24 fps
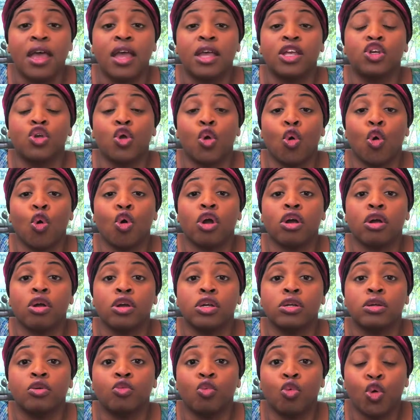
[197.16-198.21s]

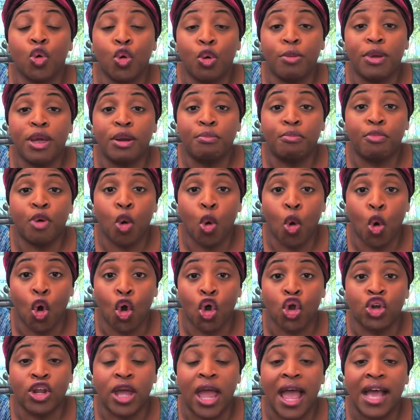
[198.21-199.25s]
your room and
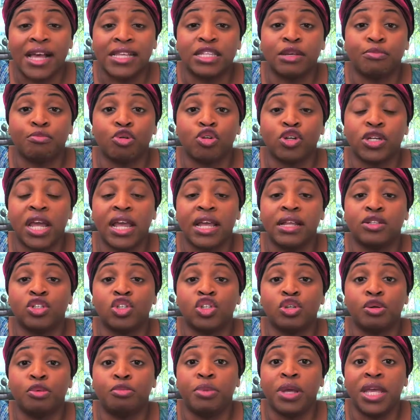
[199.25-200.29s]
board as it pertains
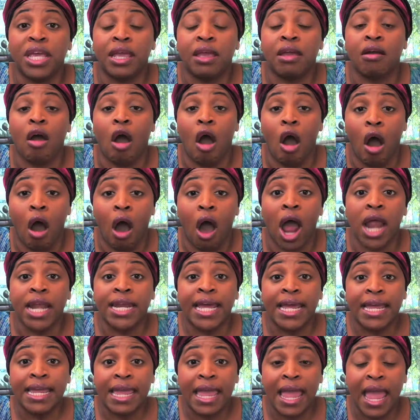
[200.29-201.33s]
to being
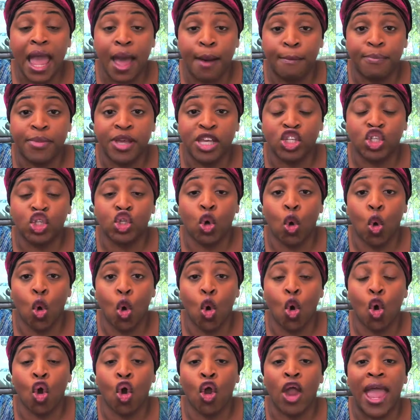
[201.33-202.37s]
on campus
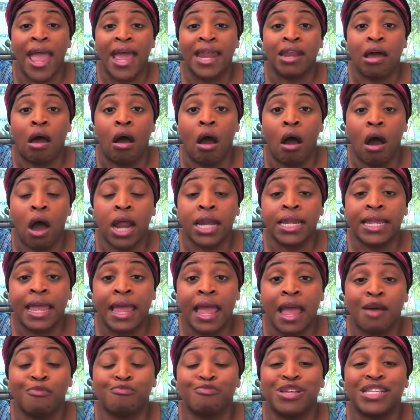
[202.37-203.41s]
or an
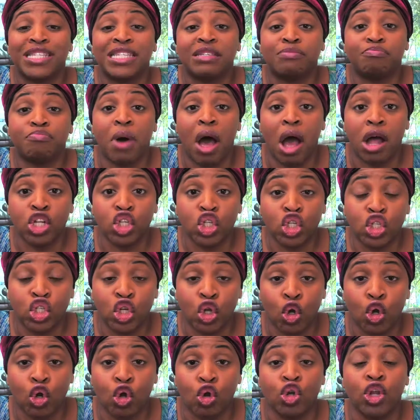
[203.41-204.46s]
on-campus
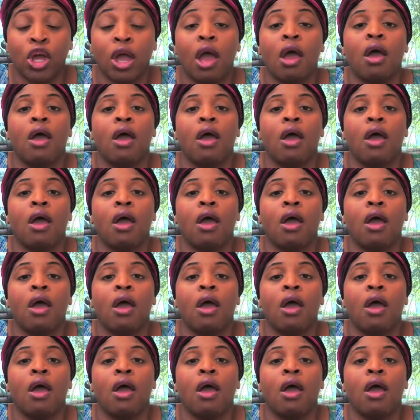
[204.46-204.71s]
sponsored